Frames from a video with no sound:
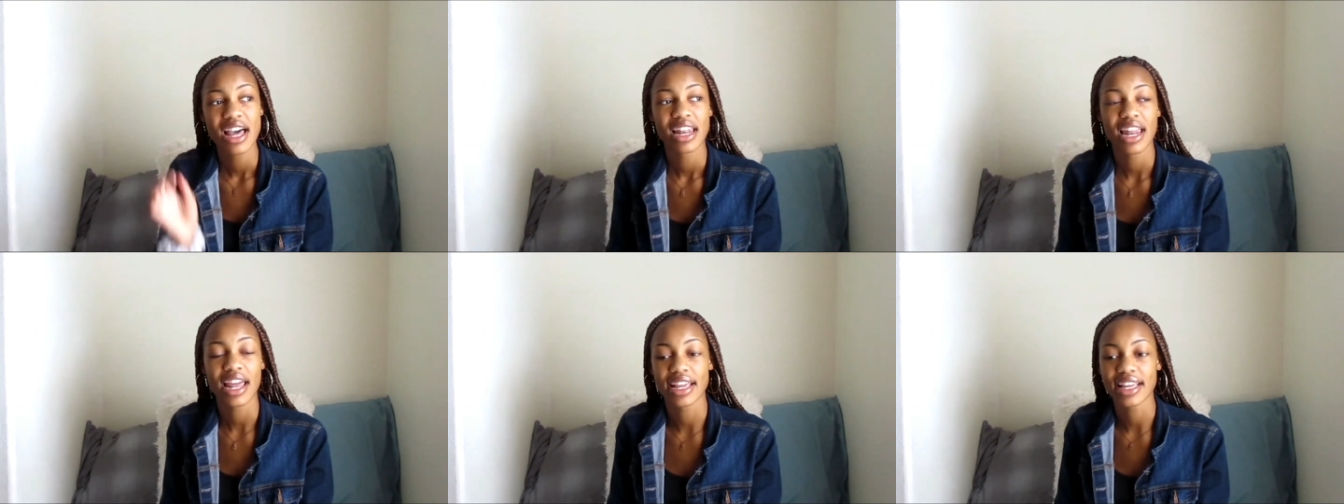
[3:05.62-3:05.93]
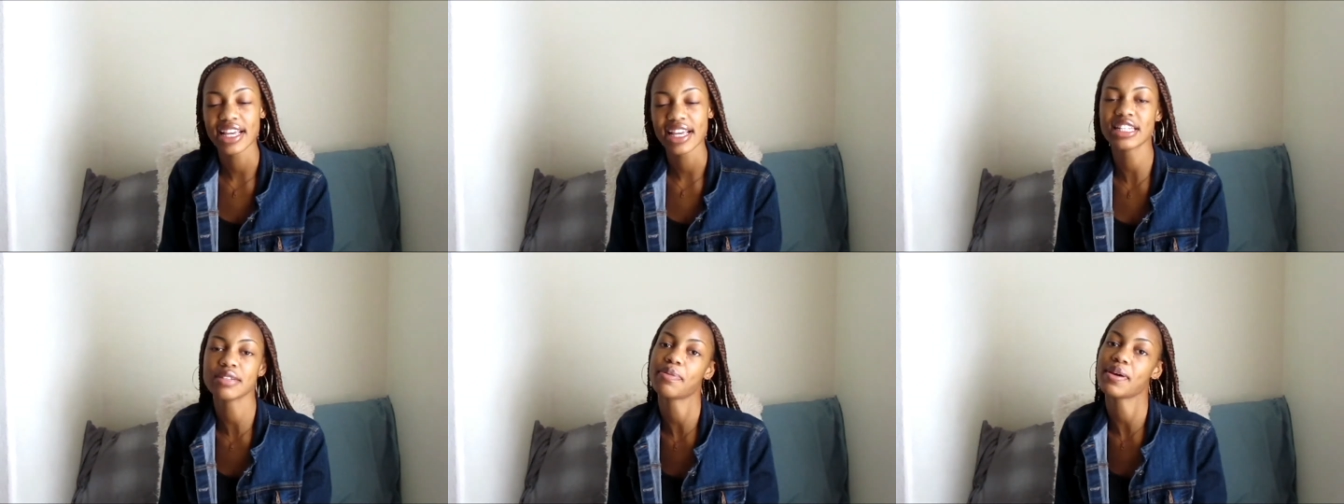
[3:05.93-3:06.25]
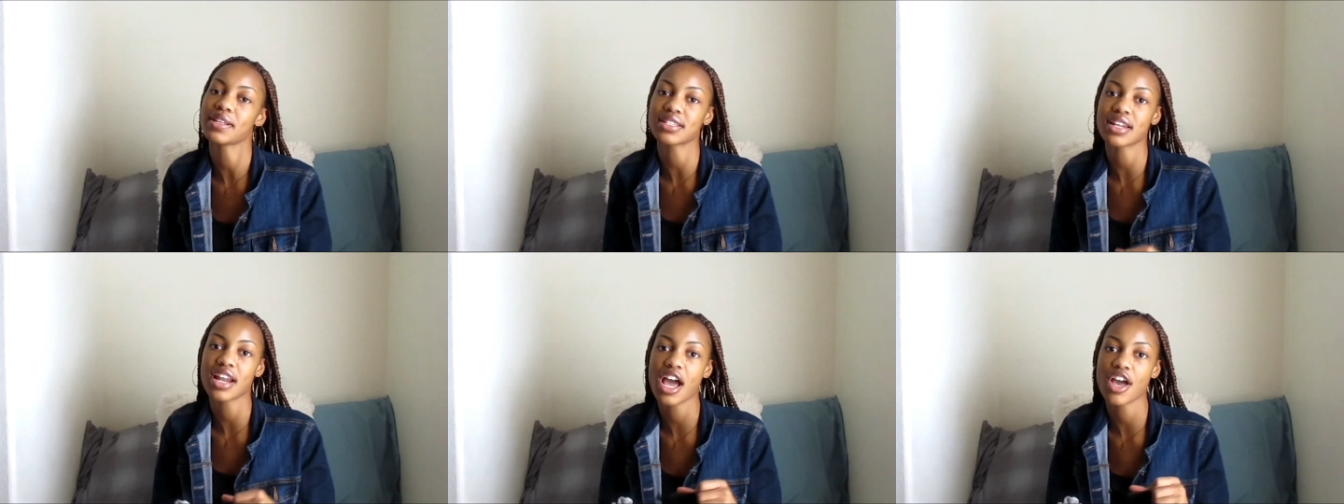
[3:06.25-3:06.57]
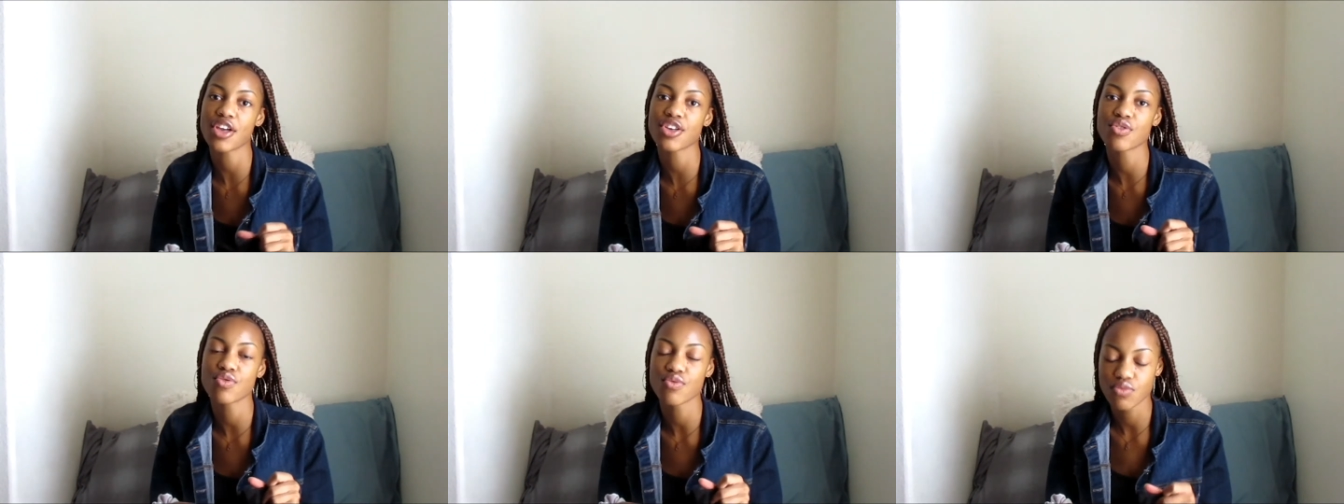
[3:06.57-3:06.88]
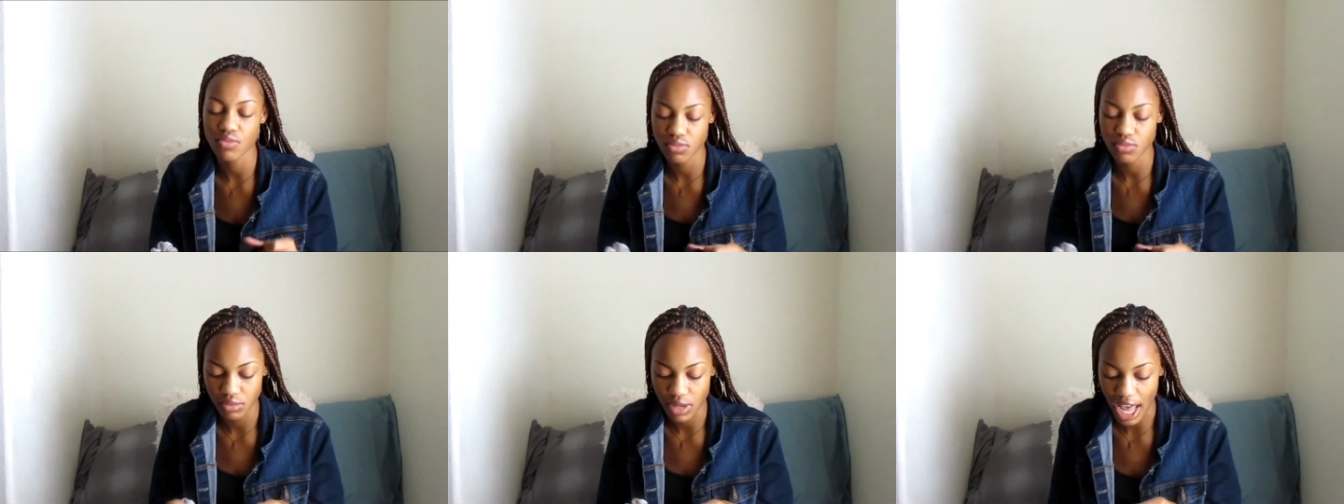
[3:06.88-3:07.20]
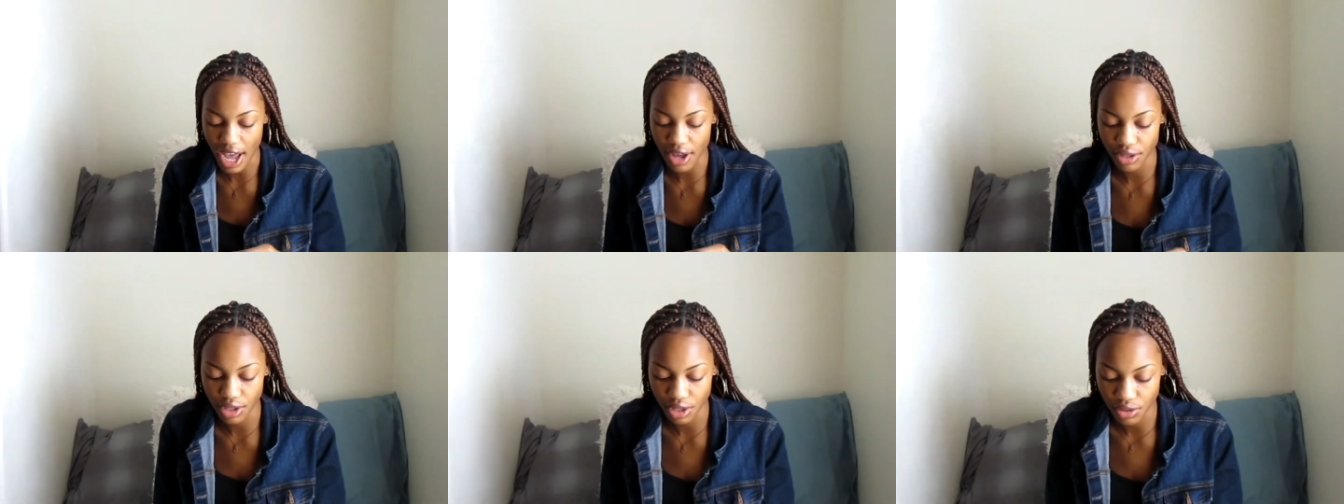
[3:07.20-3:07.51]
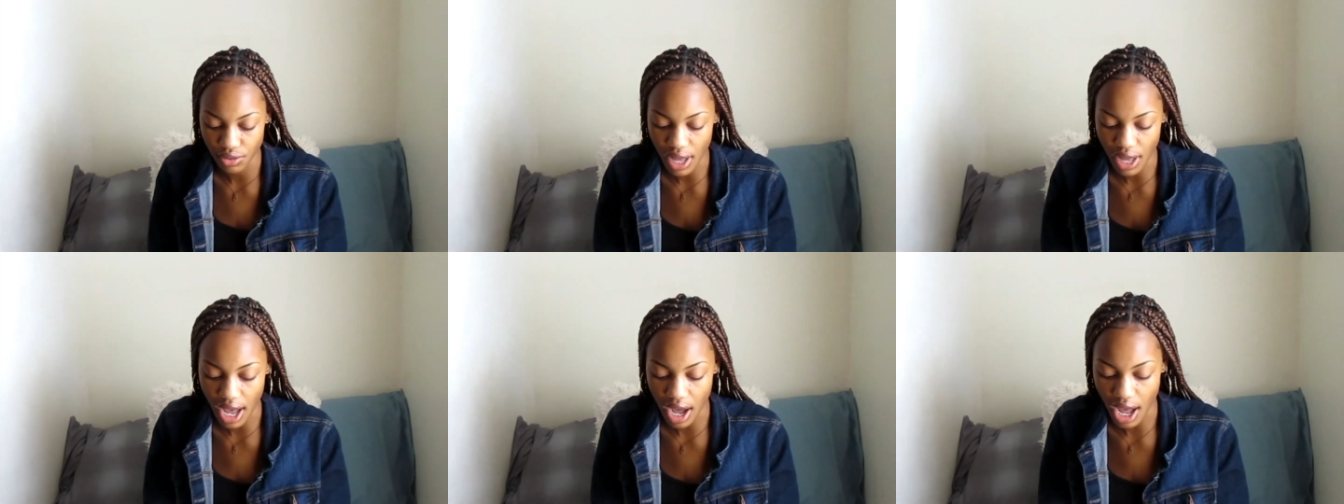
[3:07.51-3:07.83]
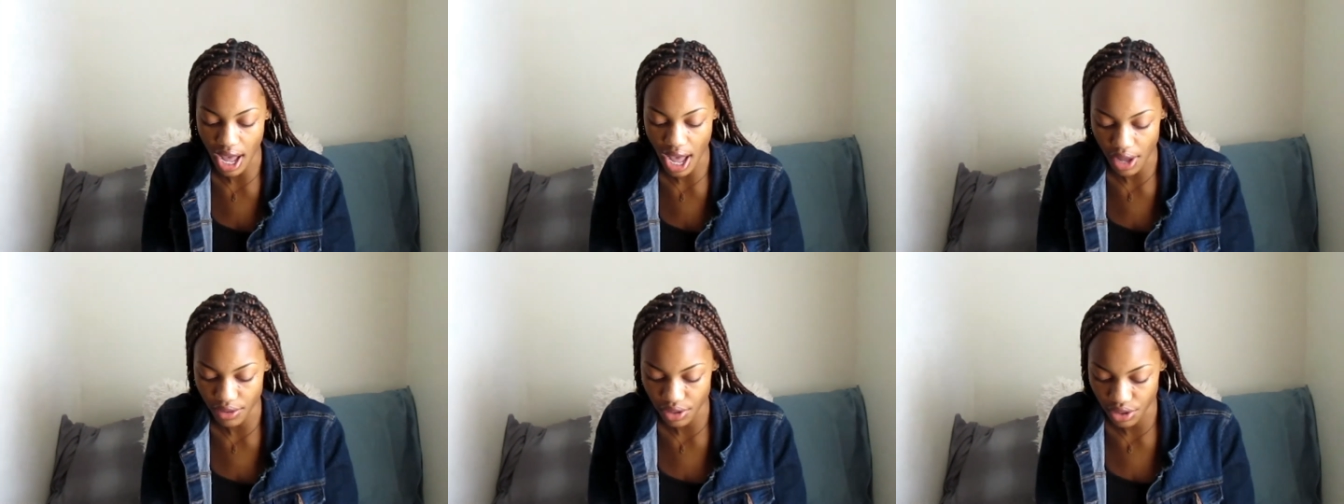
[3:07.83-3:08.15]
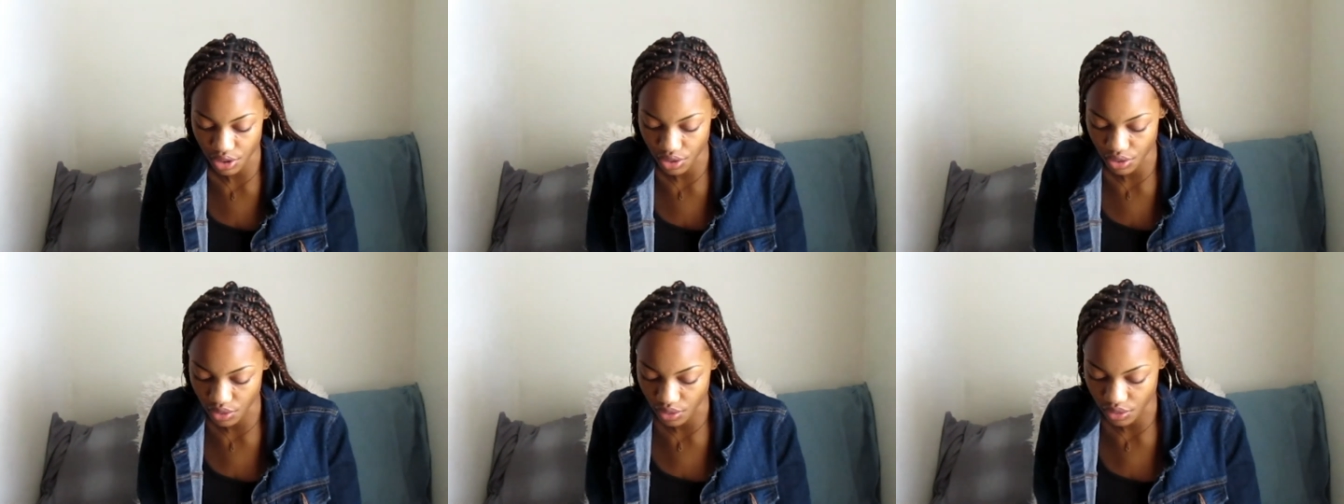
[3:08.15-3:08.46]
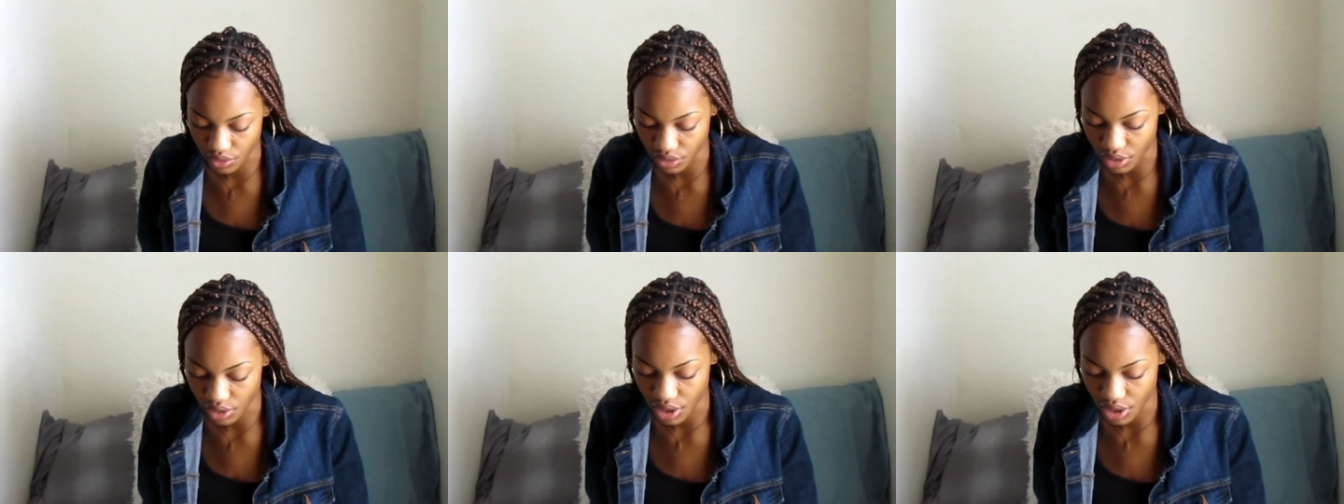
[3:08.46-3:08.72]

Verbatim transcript: Like, it depends on how you how you how, how you